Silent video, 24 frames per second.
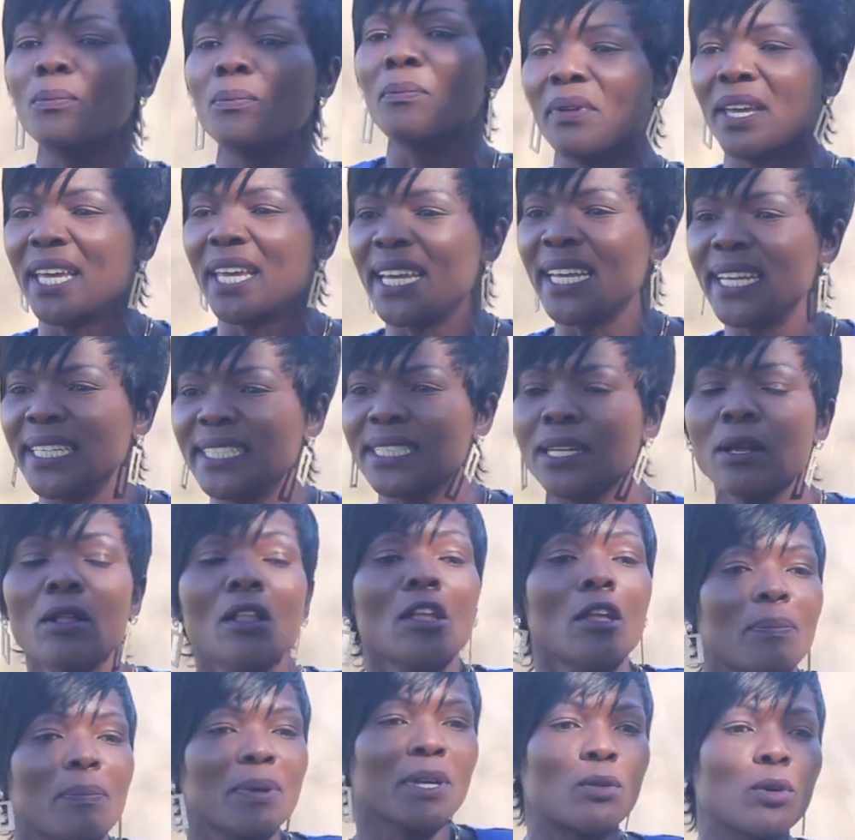you made,
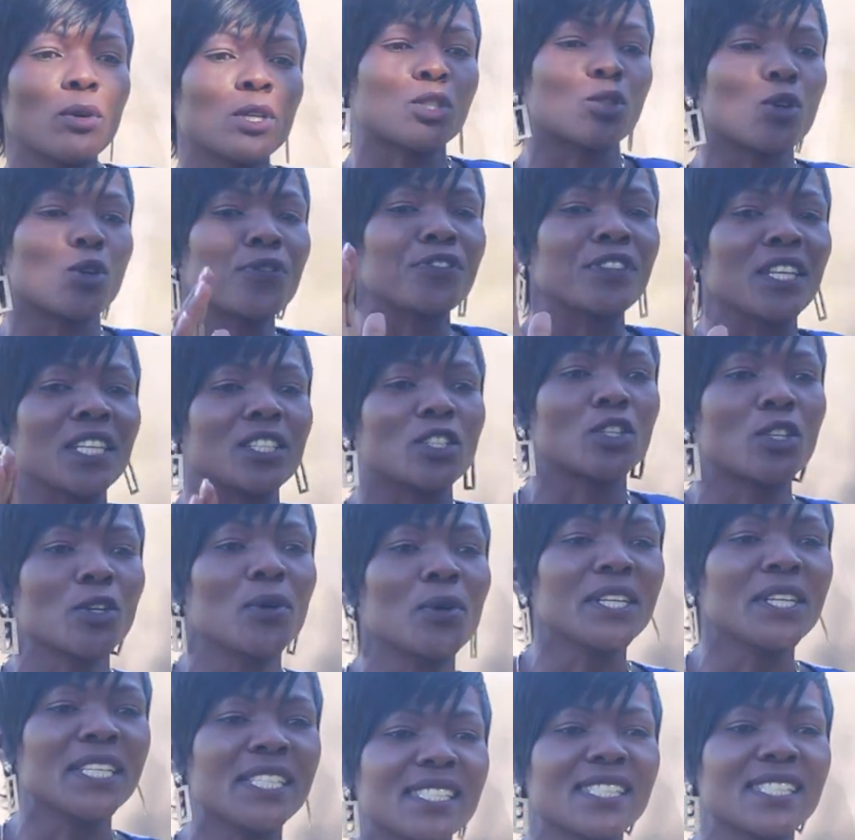because of the
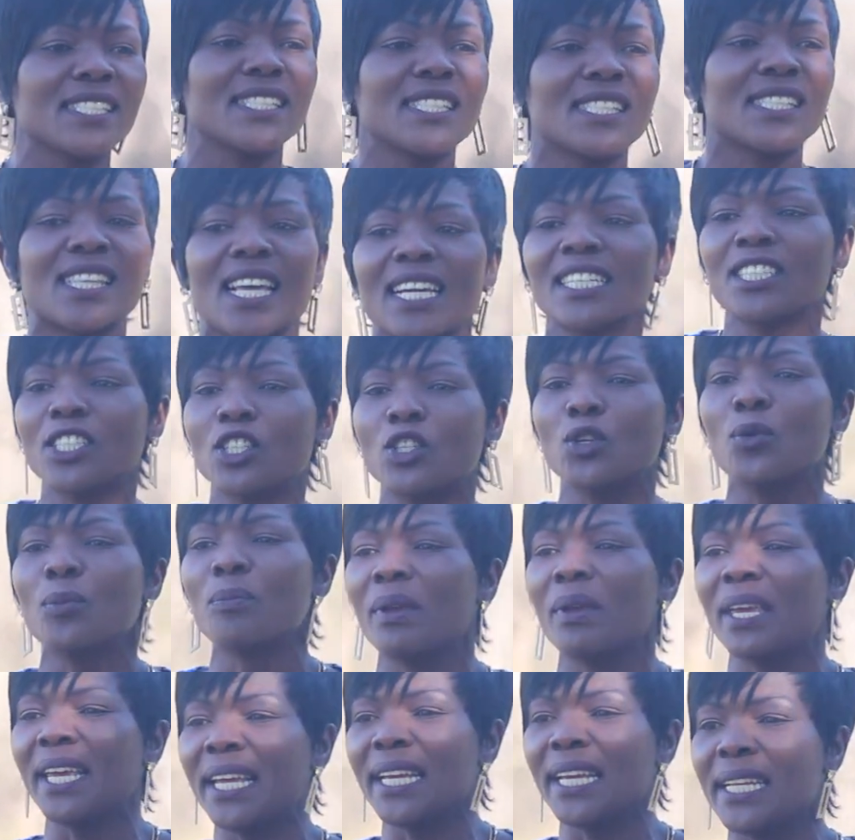choices that you
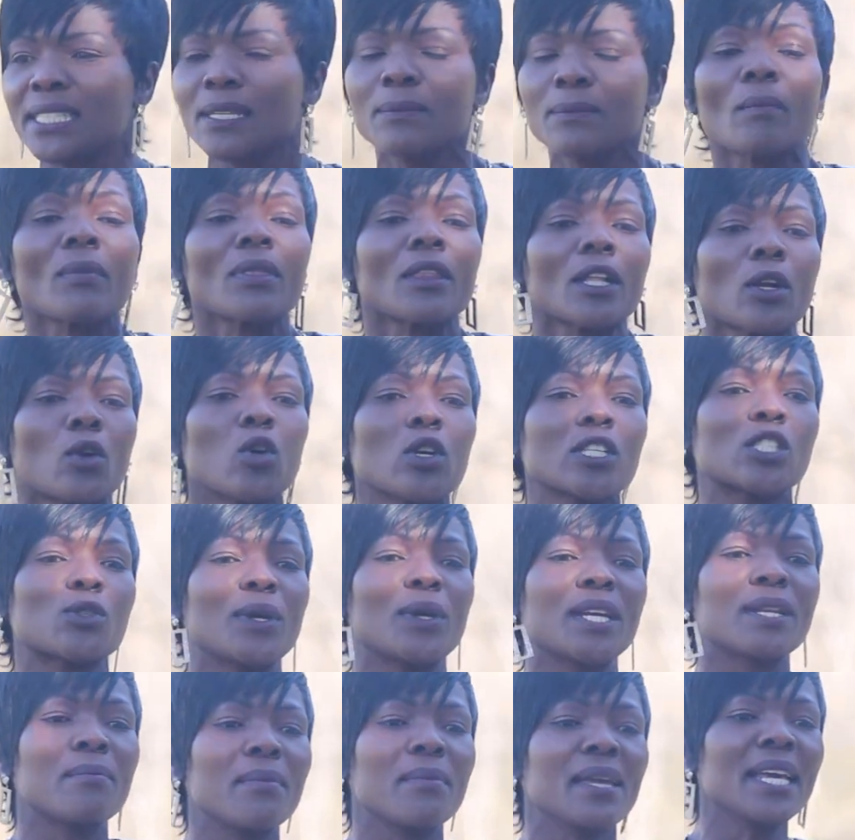made.
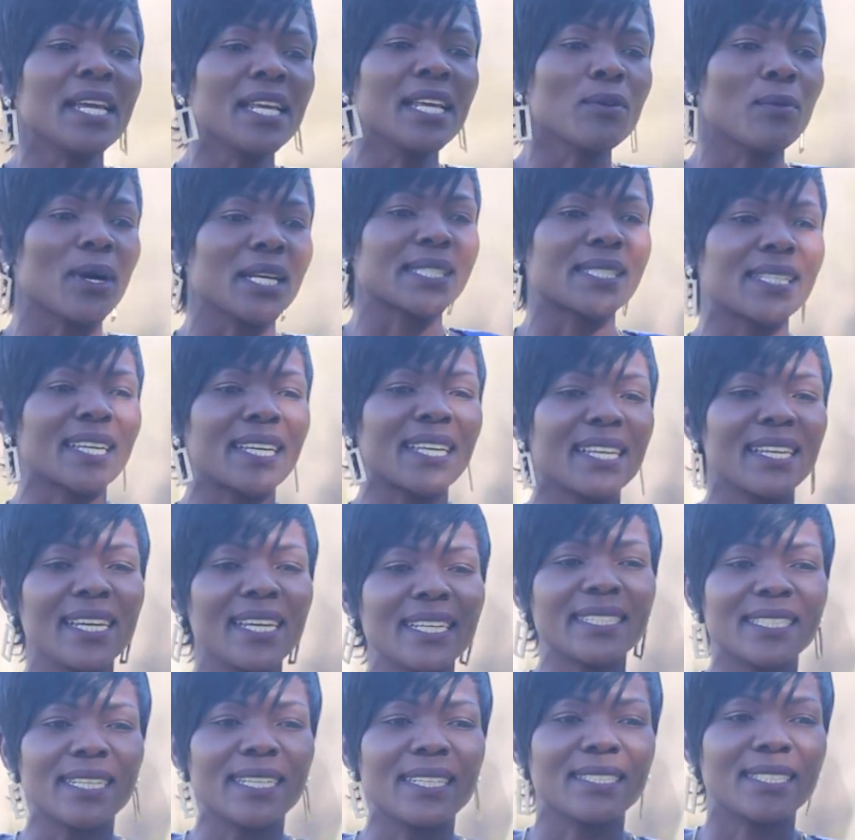Because when man was
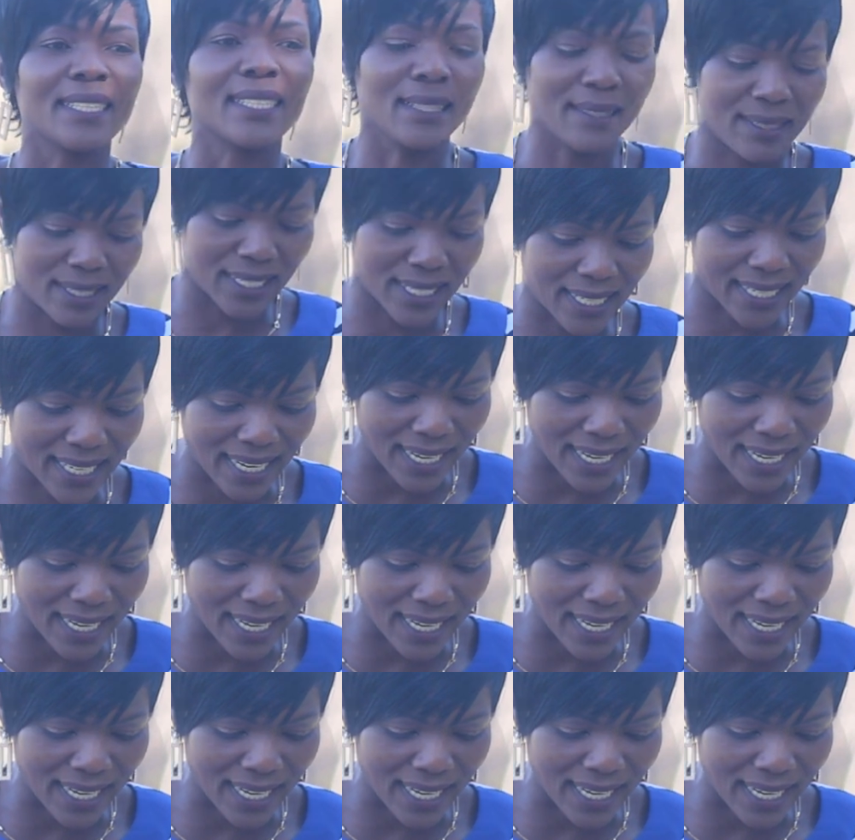created in the